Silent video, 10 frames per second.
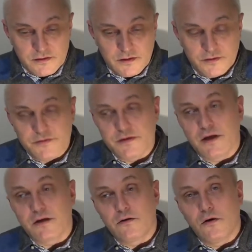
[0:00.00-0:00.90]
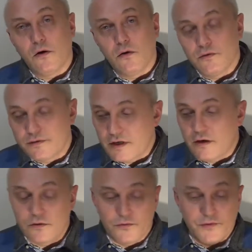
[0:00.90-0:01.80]
If it's like goals
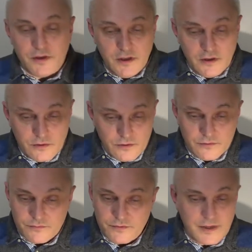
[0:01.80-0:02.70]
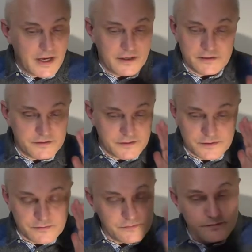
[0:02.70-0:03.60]
out of ego, then
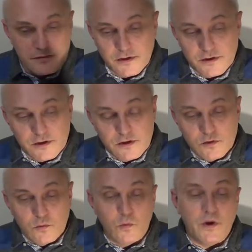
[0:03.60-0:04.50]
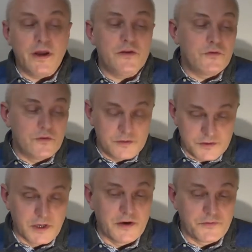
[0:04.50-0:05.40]
it's way to the
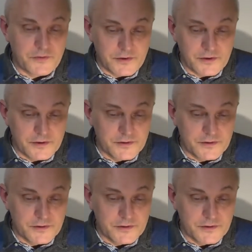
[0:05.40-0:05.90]
suffering.